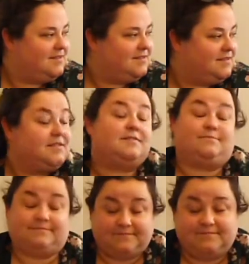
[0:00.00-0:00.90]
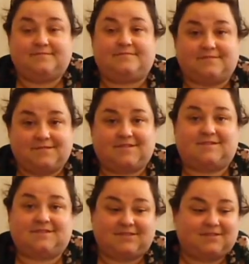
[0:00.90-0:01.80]

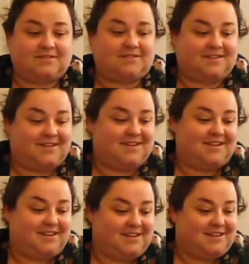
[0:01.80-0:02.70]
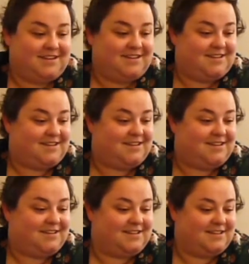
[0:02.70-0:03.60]

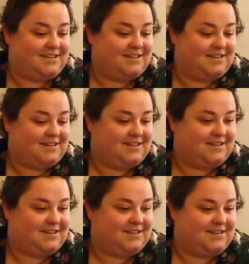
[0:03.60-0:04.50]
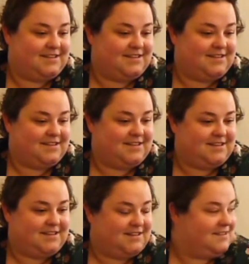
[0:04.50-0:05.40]

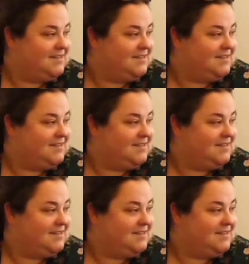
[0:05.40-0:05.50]
(not speaking)